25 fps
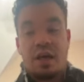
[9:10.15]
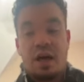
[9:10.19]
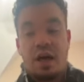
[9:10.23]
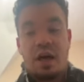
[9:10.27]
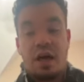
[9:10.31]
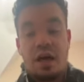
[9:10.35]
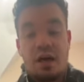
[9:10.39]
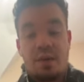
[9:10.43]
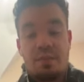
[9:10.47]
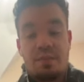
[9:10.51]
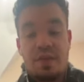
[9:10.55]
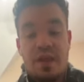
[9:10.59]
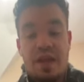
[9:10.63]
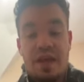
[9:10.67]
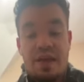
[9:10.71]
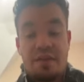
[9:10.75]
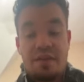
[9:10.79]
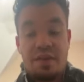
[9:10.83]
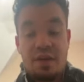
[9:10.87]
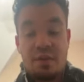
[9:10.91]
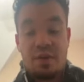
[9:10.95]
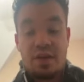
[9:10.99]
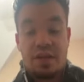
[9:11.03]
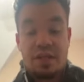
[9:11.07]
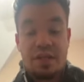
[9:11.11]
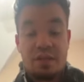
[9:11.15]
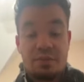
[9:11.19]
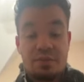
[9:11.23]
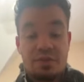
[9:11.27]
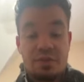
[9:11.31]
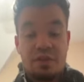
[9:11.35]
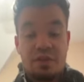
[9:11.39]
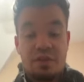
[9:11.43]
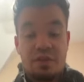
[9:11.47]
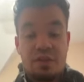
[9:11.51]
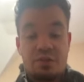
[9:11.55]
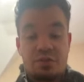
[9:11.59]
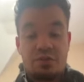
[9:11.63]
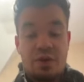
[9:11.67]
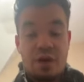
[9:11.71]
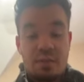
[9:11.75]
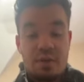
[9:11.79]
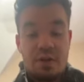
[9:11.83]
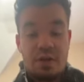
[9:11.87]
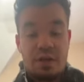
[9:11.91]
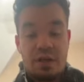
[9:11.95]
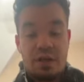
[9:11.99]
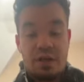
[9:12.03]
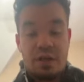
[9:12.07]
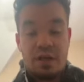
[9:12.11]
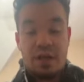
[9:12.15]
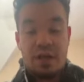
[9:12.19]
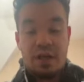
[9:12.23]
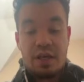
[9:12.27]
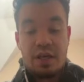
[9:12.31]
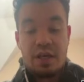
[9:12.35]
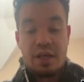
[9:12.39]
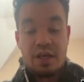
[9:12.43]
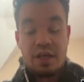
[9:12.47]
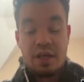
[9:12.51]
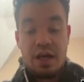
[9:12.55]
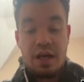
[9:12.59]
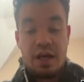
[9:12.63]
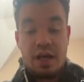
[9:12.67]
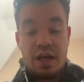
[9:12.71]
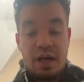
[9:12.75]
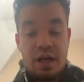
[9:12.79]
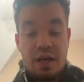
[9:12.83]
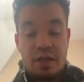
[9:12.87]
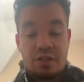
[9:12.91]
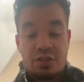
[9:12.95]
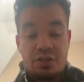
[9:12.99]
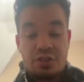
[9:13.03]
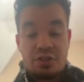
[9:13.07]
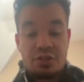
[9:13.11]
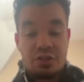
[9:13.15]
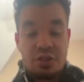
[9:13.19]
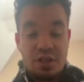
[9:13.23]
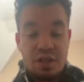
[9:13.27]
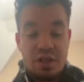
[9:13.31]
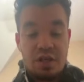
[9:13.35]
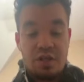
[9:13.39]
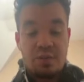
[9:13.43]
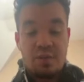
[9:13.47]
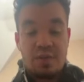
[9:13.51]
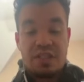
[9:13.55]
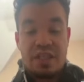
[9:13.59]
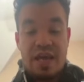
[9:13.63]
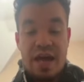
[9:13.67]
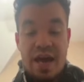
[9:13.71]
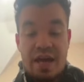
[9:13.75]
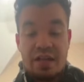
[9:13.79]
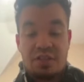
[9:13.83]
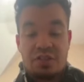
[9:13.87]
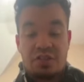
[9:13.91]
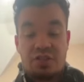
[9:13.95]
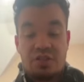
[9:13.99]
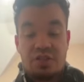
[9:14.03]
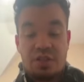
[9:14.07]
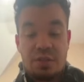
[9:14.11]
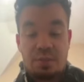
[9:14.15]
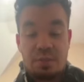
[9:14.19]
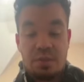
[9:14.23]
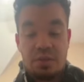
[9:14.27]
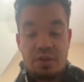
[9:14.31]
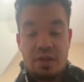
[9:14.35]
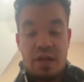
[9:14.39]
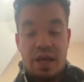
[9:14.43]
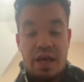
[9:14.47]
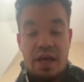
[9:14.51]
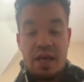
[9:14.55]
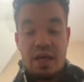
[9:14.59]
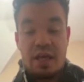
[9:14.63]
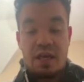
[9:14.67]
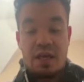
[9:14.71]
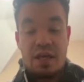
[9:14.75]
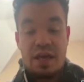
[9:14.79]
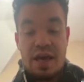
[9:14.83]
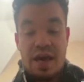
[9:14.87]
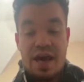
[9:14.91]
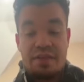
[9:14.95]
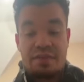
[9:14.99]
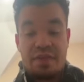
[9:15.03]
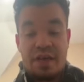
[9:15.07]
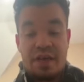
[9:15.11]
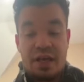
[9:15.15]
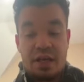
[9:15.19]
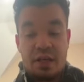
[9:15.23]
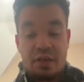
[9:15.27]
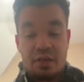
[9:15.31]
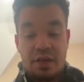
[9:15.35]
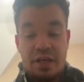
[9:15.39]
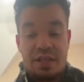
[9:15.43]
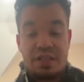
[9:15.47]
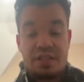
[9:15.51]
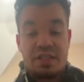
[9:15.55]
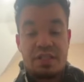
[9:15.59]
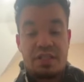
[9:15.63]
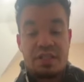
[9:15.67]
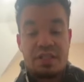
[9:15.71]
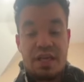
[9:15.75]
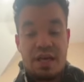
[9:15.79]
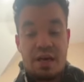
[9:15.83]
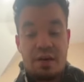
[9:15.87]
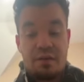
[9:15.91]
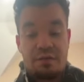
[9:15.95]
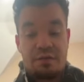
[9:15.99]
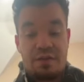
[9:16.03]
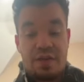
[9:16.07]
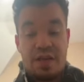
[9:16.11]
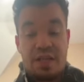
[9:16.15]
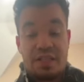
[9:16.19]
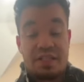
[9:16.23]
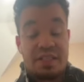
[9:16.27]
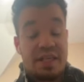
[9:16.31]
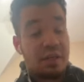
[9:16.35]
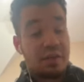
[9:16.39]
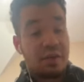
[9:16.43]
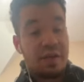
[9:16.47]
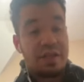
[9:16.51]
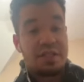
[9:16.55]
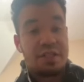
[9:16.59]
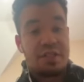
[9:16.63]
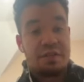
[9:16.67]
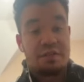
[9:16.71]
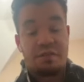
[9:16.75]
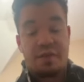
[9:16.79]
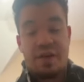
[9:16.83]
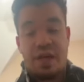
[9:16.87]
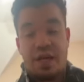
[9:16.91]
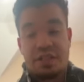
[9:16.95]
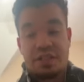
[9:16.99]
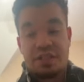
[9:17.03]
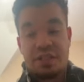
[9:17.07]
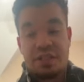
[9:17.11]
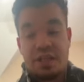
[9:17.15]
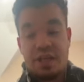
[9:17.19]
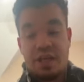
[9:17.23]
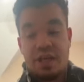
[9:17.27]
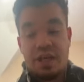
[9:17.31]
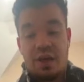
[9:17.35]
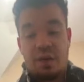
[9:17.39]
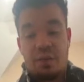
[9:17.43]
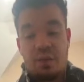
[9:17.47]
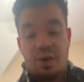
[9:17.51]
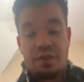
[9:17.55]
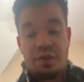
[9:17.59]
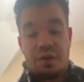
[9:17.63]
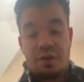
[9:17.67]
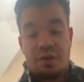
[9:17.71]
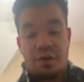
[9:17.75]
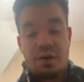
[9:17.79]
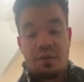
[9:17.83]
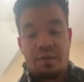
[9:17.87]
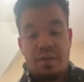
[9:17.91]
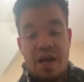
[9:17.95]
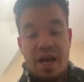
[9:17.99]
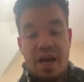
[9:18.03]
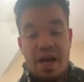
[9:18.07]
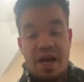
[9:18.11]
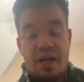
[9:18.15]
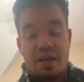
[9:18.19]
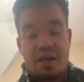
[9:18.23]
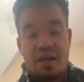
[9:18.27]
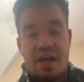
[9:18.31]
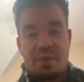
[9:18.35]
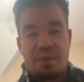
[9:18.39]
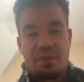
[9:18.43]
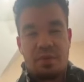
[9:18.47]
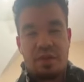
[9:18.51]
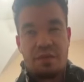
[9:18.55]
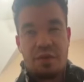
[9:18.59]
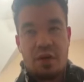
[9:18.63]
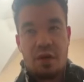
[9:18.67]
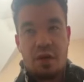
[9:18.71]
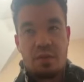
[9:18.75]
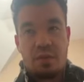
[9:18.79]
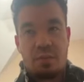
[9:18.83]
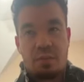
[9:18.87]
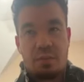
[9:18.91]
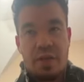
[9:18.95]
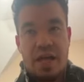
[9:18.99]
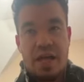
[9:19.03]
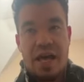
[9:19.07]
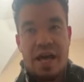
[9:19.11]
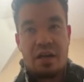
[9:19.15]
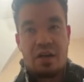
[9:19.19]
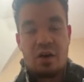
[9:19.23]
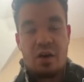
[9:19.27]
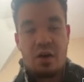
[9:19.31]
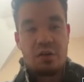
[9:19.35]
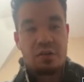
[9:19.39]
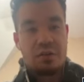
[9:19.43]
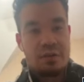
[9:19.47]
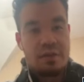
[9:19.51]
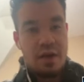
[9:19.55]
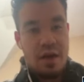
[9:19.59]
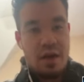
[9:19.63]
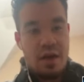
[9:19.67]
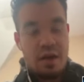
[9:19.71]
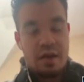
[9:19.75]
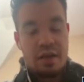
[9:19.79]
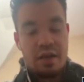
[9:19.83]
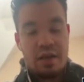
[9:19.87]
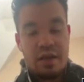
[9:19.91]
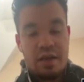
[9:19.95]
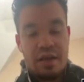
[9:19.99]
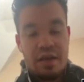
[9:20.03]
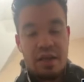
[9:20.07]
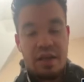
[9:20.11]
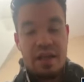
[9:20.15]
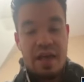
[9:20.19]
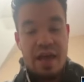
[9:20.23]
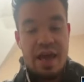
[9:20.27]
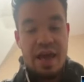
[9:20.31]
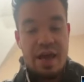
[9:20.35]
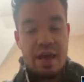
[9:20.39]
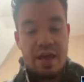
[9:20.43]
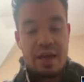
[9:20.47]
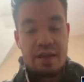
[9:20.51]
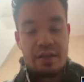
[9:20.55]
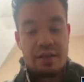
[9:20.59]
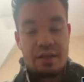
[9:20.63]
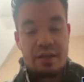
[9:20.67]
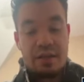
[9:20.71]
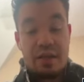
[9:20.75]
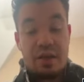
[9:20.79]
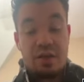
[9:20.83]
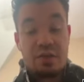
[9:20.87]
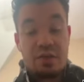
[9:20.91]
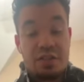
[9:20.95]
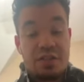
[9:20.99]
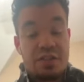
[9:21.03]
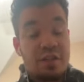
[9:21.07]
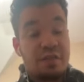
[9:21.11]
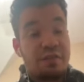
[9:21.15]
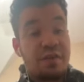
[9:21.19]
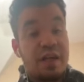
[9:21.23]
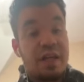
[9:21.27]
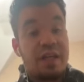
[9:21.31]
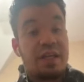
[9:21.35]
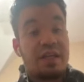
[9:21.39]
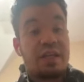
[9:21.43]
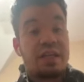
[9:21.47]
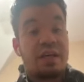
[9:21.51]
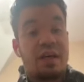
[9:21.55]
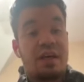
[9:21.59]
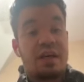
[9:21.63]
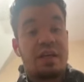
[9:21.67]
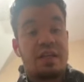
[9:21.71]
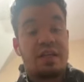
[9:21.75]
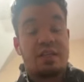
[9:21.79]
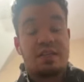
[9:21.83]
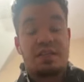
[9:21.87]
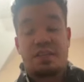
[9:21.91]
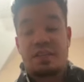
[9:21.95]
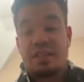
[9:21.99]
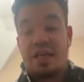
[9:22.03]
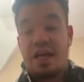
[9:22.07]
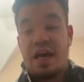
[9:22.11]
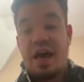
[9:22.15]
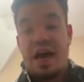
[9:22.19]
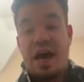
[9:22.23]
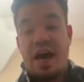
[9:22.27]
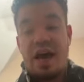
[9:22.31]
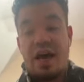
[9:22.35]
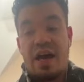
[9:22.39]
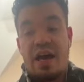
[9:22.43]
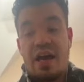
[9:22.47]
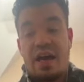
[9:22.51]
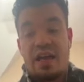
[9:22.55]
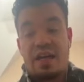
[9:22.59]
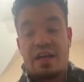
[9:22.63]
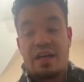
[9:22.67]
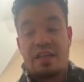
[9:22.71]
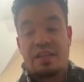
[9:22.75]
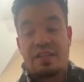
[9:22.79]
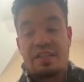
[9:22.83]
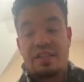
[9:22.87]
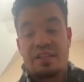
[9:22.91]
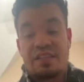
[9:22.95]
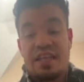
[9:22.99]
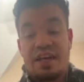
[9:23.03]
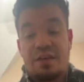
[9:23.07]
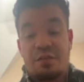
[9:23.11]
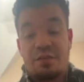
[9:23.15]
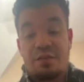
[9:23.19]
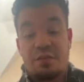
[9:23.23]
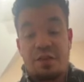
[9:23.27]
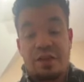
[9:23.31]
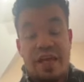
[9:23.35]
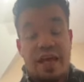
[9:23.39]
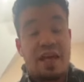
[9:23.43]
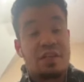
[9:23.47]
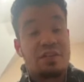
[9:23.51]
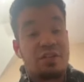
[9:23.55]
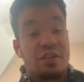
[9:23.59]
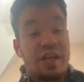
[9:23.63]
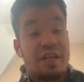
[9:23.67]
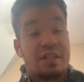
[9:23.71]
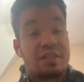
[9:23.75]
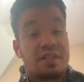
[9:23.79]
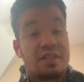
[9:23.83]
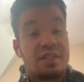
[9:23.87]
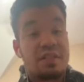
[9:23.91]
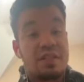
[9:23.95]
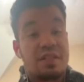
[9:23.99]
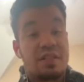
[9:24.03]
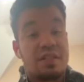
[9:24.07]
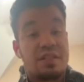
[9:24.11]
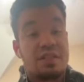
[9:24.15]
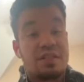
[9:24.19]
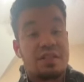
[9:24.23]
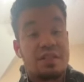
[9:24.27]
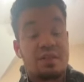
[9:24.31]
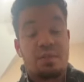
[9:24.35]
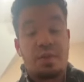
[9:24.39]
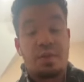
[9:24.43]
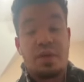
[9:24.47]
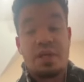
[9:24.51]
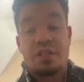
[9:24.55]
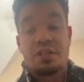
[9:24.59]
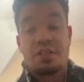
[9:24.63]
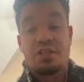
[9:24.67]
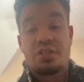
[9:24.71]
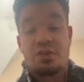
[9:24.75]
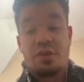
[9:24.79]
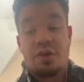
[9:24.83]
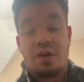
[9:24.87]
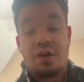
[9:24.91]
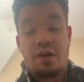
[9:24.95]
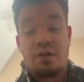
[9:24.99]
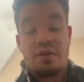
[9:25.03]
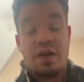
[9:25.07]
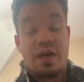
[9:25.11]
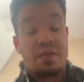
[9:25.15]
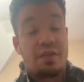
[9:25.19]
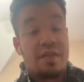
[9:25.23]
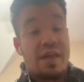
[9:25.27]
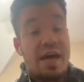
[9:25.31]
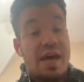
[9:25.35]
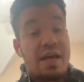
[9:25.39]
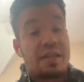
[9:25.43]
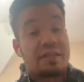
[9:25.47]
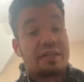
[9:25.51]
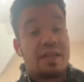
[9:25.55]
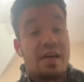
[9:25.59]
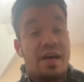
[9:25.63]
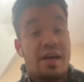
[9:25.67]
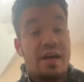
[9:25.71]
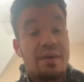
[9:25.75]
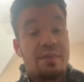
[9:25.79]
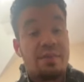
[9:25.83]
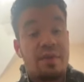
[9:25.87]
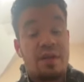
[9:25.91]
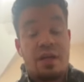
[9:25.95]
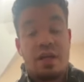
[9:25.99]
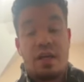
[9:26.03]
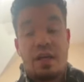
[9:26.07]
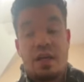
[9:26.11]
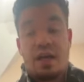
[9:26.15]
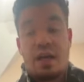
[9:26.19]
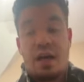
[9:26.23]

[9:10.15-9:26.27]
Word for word: Um, and then when it comes to the drummer, uh, she was actually playing at that Crazy Town Fest, at Crazy Fest with her band, I believe called Black Calderon. And it was so funny because I never really had a chance to speak to her around that time.